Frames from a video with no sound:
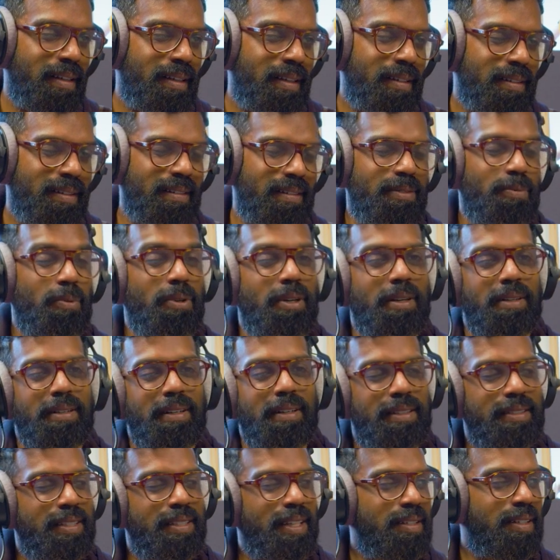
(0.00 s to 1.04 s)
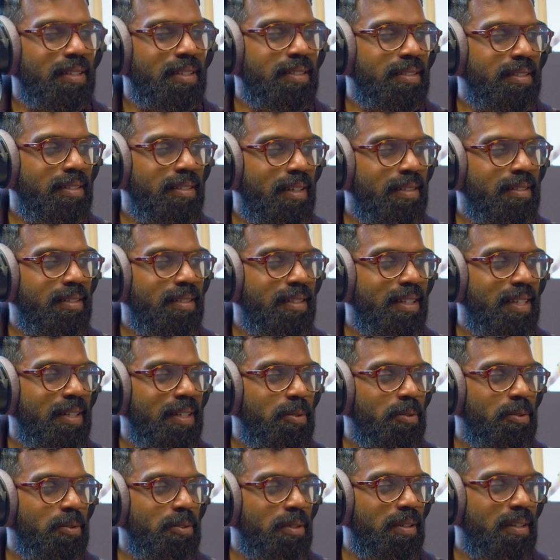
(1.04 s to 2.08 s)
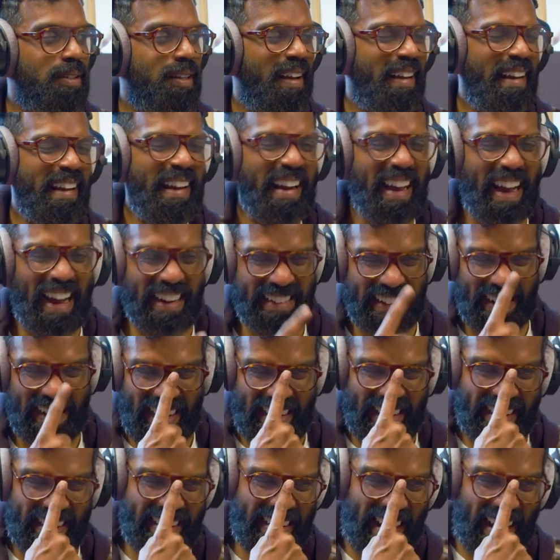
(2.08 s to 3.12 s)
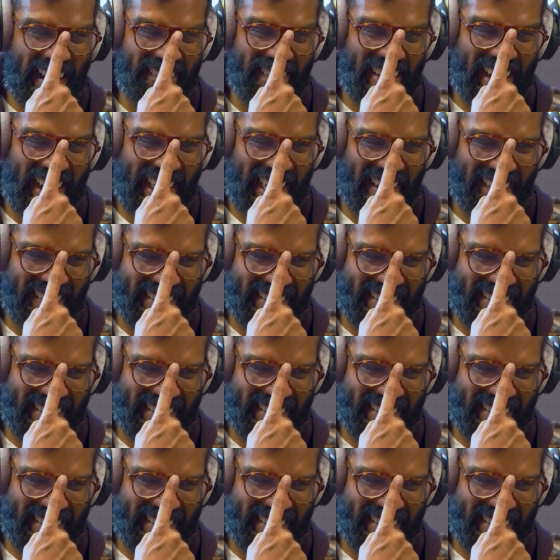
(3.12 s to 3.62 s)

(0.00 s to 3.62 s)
God, what... I sound like such a killjoy. I don't understand why they were